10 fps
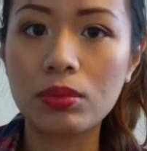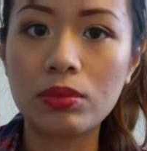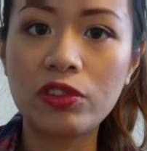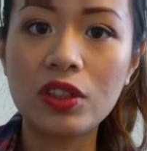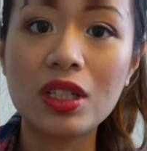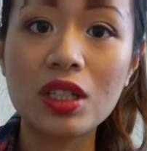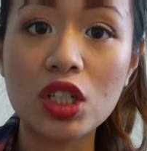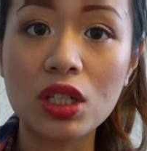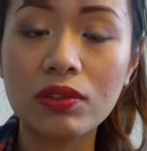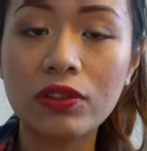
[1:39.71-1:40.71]

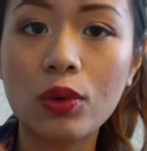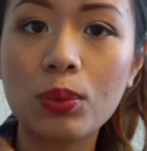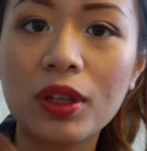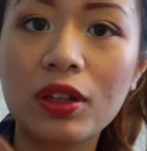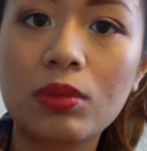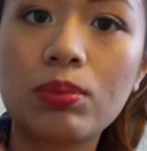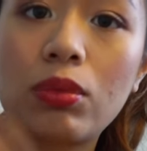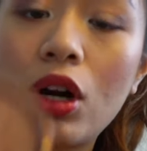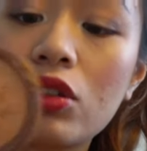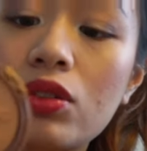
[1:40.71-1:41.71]
Physician Formula
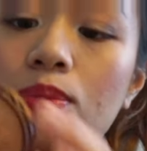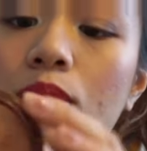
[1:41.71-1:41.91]
Bronze